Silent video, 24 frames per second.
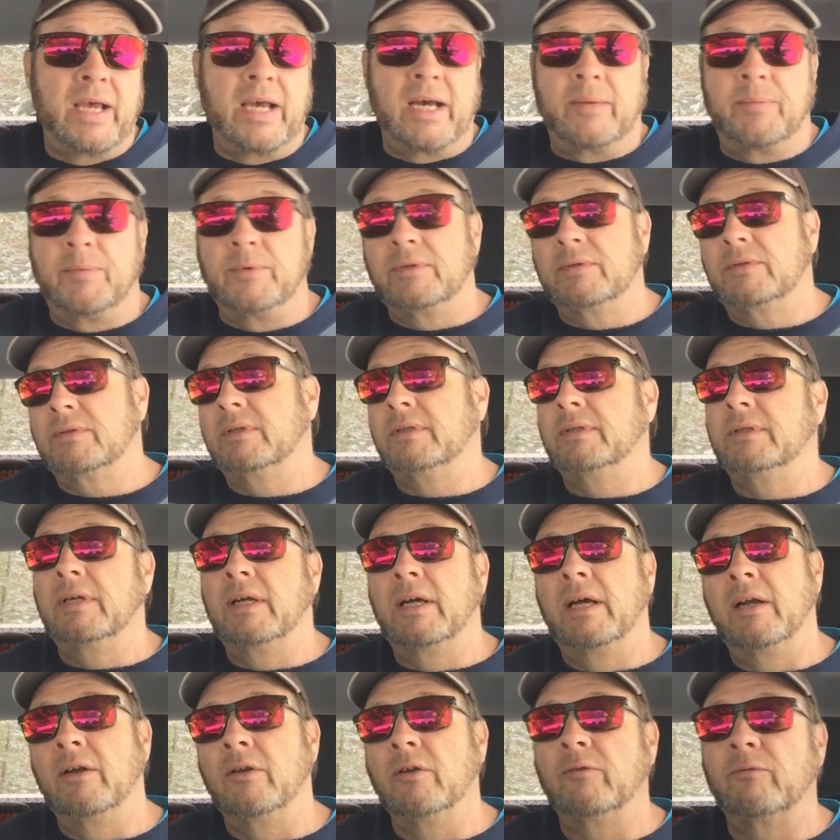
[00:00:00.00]
happens.
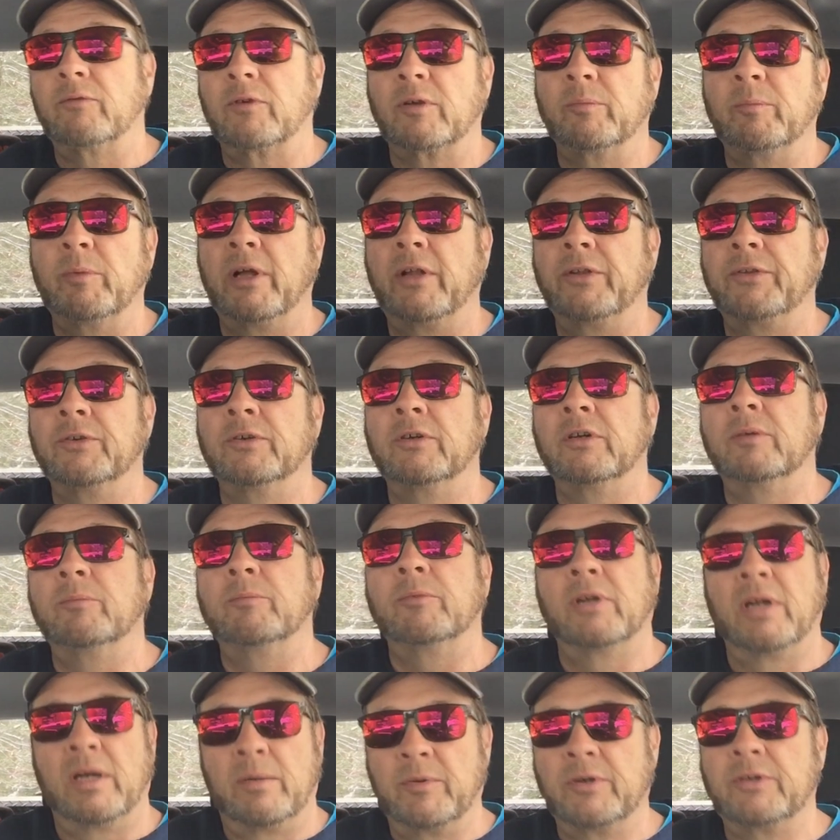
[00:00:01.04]
I don't know if we're going to be able to do it,
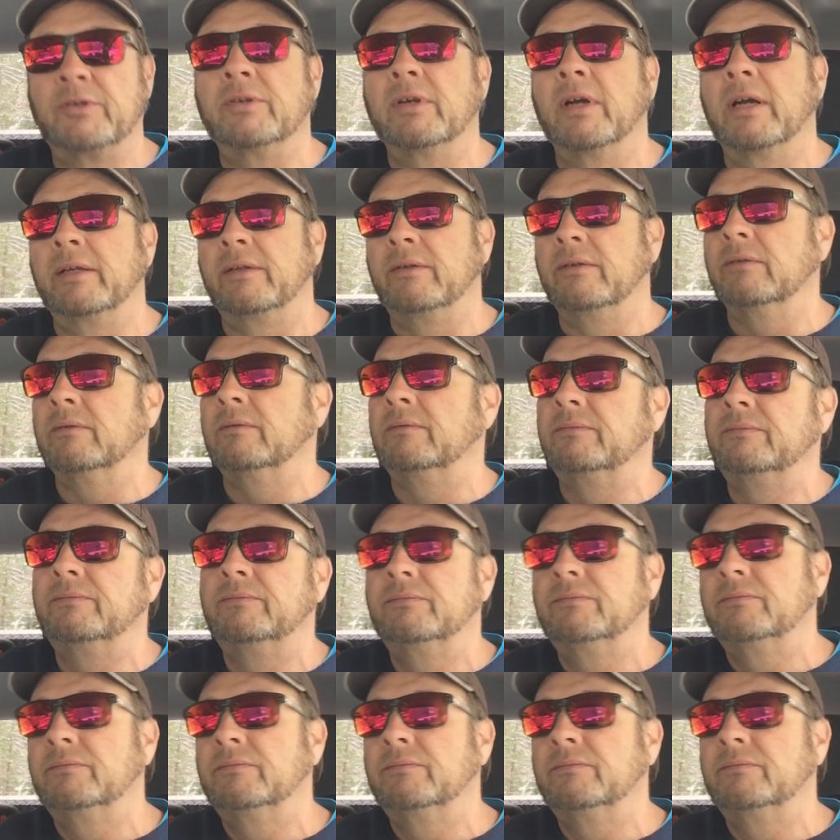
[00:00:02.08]
but I'm going to try to.